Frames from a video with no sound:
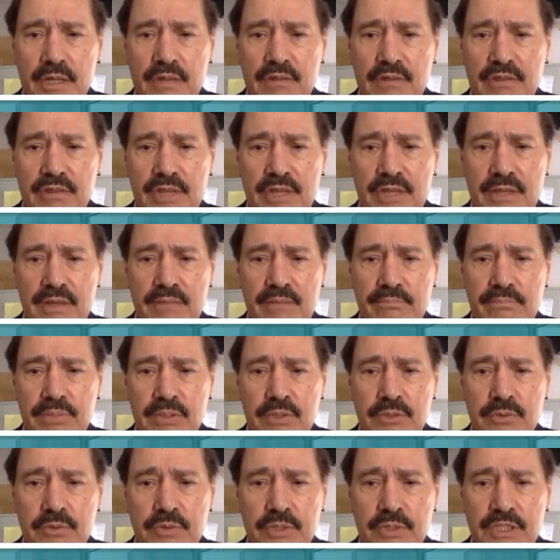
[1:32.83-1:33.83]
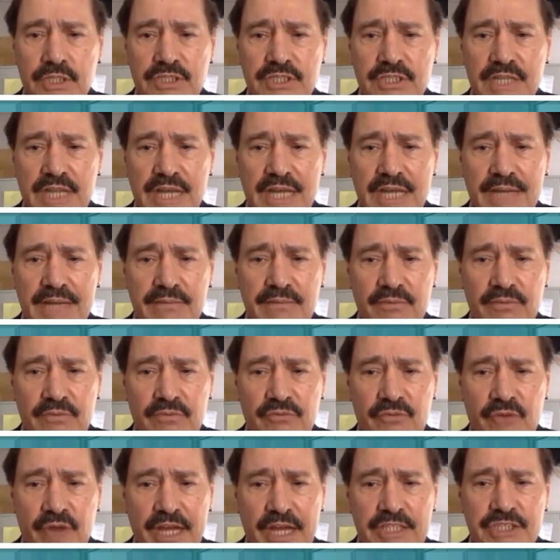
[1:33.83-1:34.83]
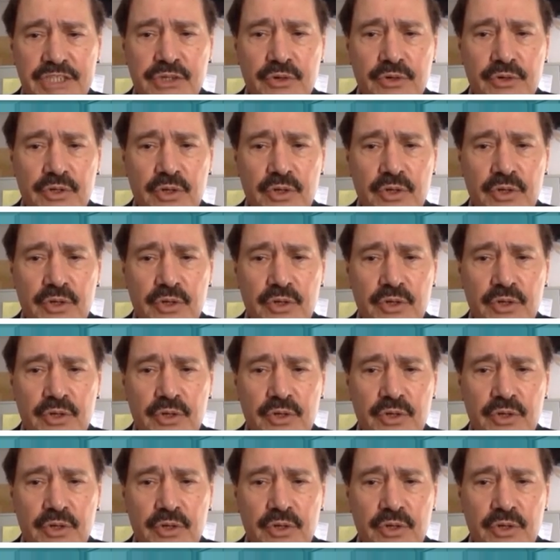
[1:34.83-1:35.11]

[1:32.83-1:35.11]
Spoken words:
the balloon does not fracture